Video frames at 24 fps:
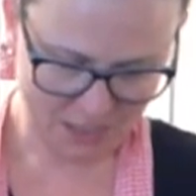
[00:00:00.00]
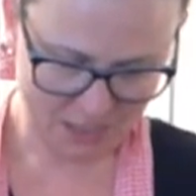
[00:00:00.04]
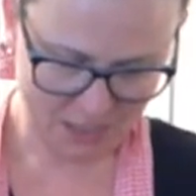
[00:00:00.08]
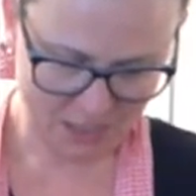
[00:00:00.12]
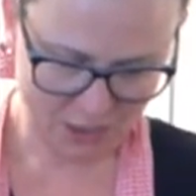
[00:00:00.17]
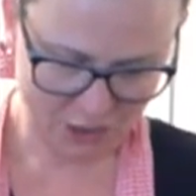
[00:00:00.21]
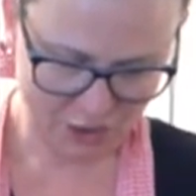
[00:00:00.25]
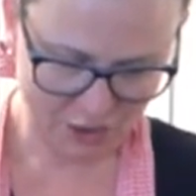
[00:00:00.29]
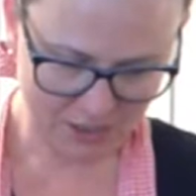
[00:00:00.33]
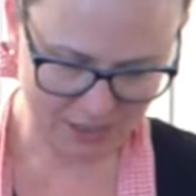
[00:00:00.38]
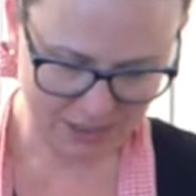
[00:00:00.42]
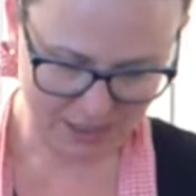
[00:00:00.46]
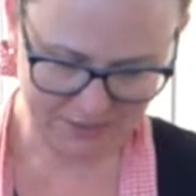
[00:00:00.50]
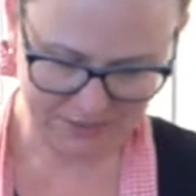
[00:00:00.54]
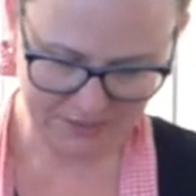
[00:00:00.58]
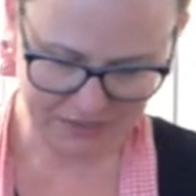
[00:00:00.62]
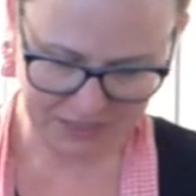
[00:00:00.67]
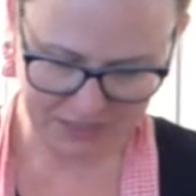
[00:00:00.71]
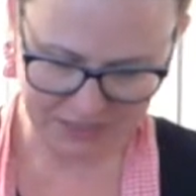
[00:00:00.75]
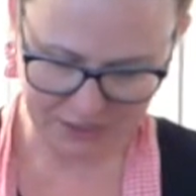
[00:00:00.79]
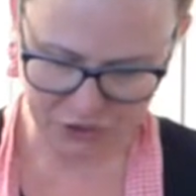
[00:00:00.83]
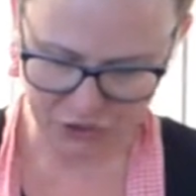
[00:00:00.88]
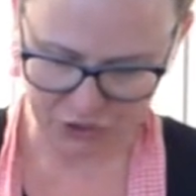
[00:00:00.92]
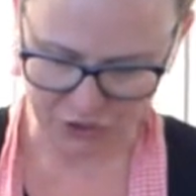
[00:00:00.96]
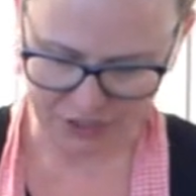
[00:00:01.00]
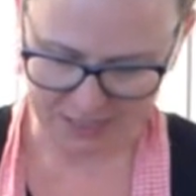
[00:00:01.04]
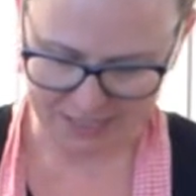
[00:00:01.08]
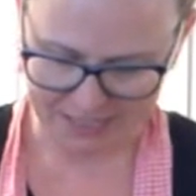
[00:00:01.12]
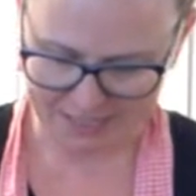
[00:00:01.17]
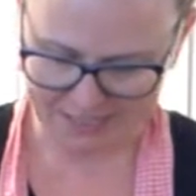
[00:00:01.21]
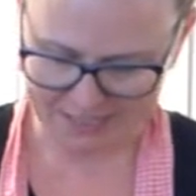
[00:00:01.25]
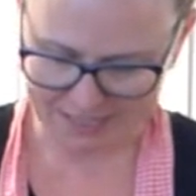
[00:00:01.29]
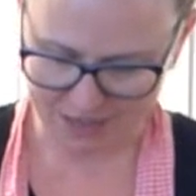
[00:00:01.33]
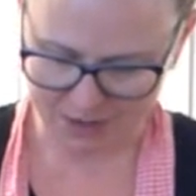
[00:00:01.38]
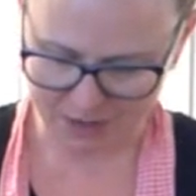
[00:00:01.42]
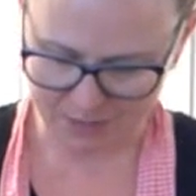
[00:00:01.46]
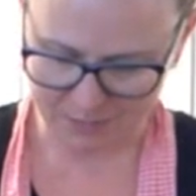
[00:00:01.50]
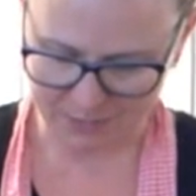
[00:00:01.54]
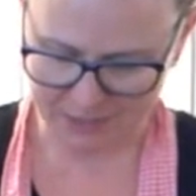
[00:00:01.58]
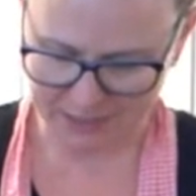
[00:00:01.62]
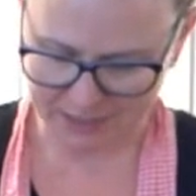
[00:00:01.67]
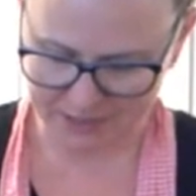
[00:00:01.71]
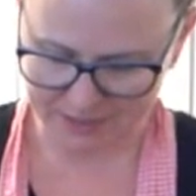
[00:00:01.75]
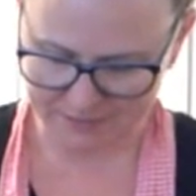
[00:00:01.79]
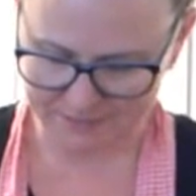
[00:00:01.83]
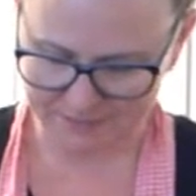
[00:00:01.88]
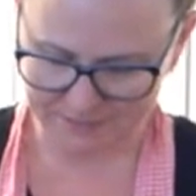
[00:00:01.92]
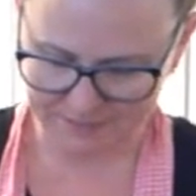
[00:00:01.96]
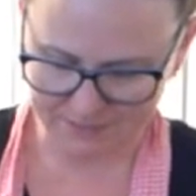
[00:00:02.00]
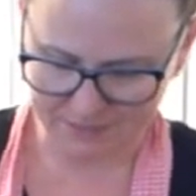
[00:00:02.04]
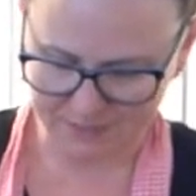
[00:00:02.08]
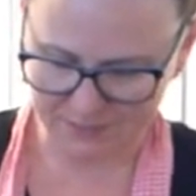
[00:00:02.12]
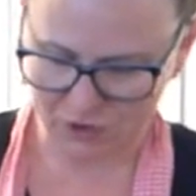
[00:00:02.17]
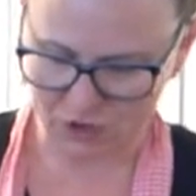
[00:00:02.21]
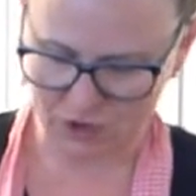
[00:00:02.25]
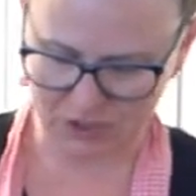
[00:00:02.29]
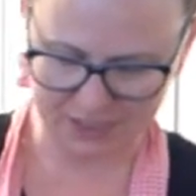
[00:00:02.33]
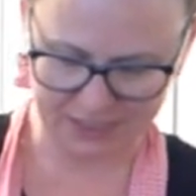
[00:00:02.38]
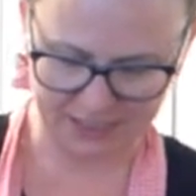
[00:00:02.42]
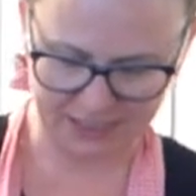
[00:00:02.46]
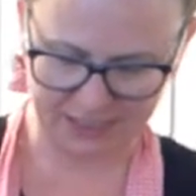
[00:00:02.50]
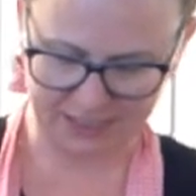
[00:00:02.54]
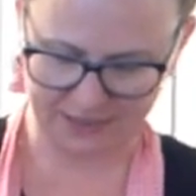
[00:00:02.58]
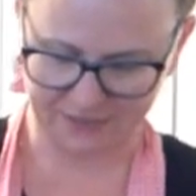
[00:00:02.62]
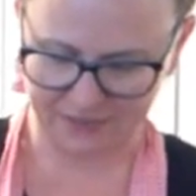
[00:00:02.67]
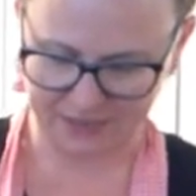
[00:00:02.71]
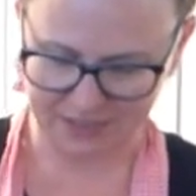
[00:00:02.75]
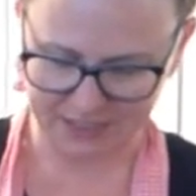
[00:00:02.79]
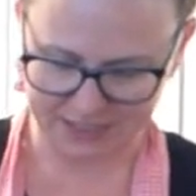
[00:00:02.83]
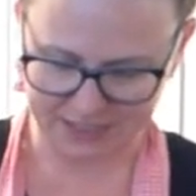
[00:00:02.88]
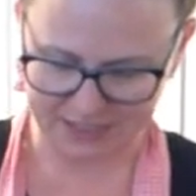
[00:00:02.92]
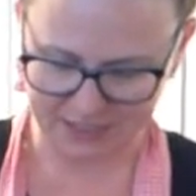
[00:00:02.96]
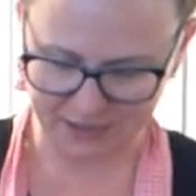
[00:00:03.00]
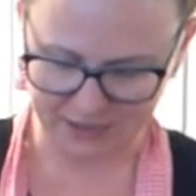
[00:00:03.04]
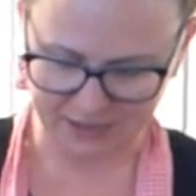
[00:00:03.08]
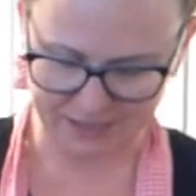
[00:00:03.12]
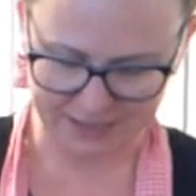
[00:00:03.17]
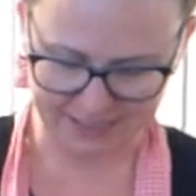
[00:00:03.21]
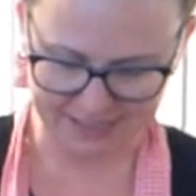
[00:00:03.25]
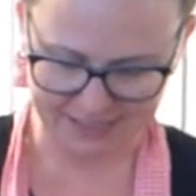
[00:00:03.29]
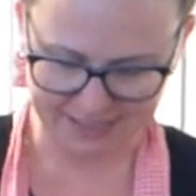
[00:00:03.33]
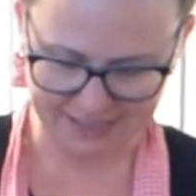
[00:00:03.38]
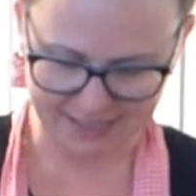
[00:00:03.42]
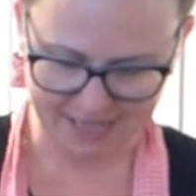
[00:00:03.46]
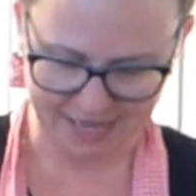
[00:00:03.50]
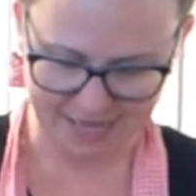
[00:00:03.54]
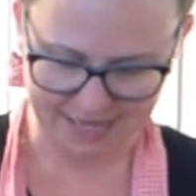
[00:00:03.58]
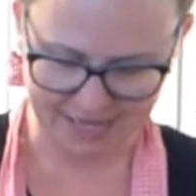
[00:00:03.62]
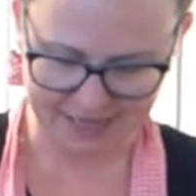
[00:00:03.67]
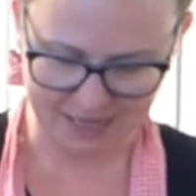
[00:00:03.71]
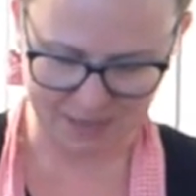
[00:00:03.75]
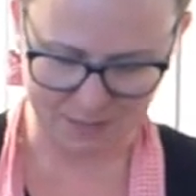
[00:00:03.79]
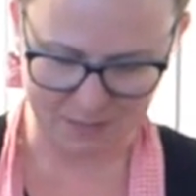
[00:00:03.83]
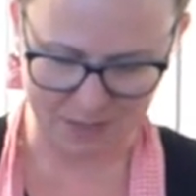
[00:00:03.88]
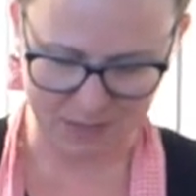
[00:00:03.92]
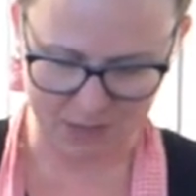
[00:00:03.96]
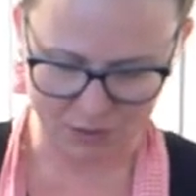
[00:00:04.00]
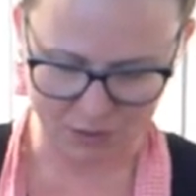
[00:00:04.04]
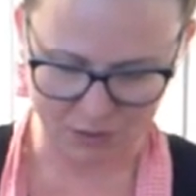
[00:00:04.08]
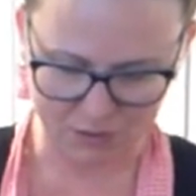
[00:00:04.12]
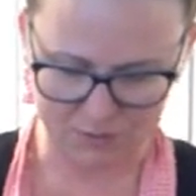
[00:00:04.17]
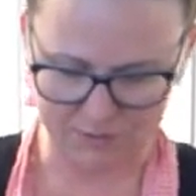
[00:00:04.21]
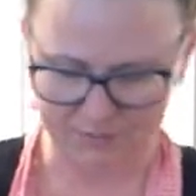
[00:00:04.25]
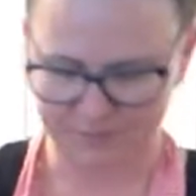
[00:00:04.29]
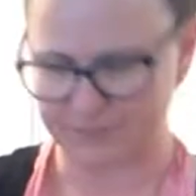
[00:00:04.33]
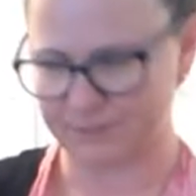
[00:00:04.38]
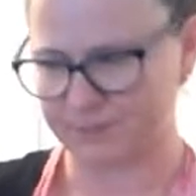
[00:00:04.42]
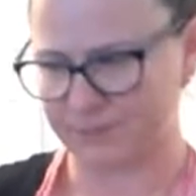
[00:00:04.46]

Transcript: You can even inch your heat down a bit. Just leave it until it's set in the middle,